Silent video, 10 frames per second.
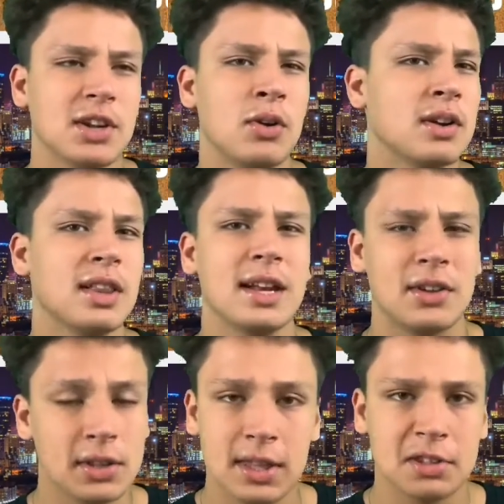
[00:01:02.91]
I don't hear a lot
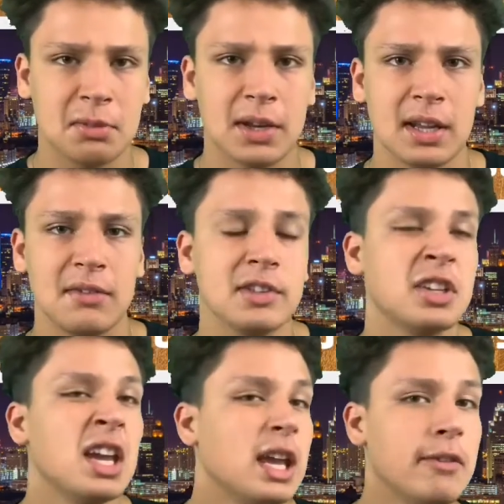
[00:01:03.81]
of good things
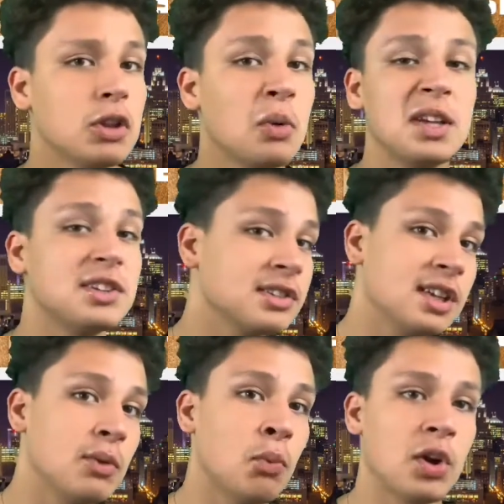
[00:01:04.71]
Davis, even though he
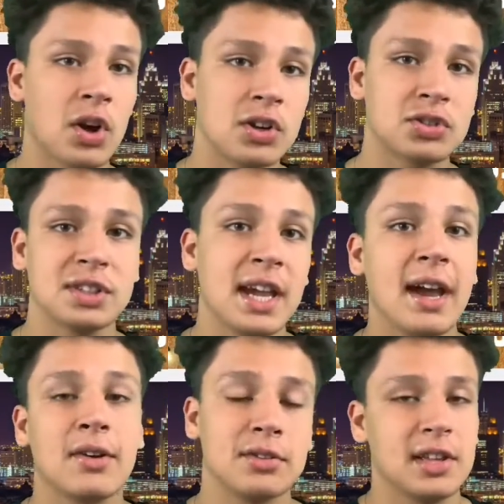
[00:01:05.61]
just hit 100
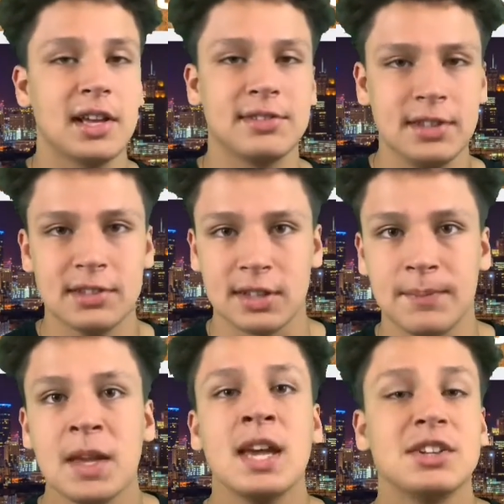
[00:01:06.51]
tackles last season.